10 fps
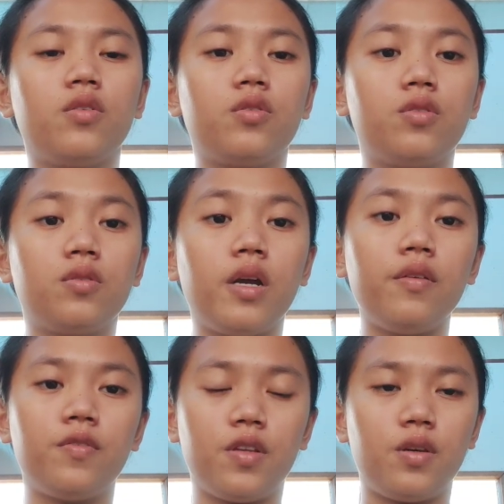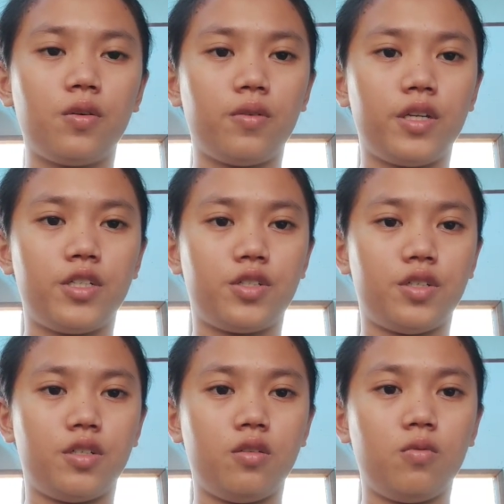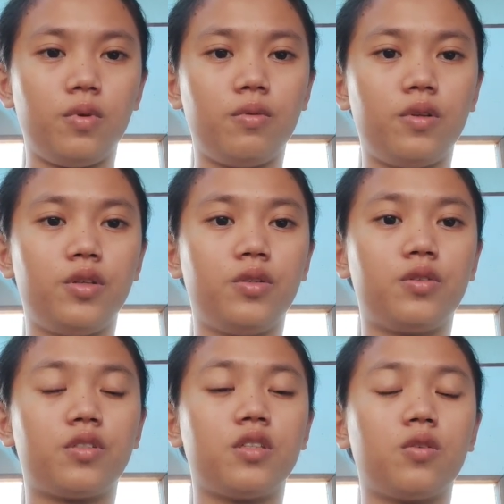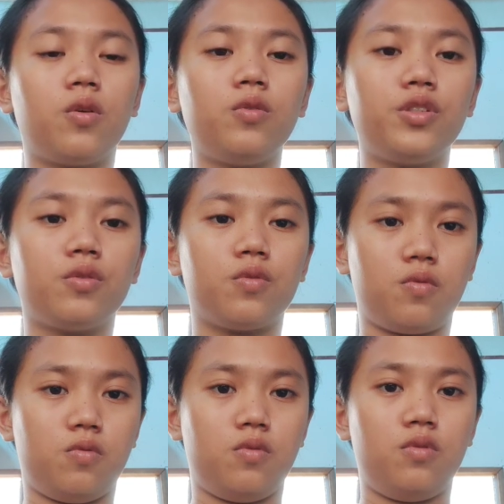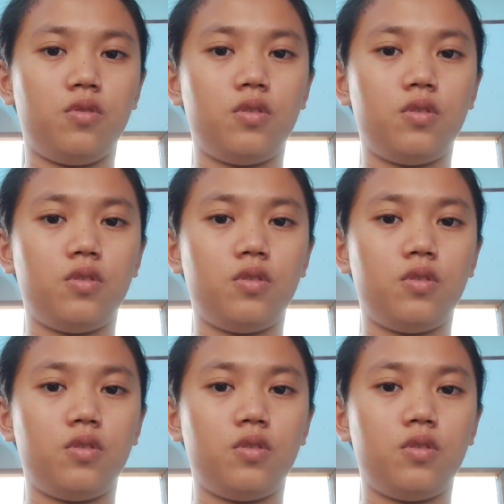To derive the equation, we will use the quotient rule,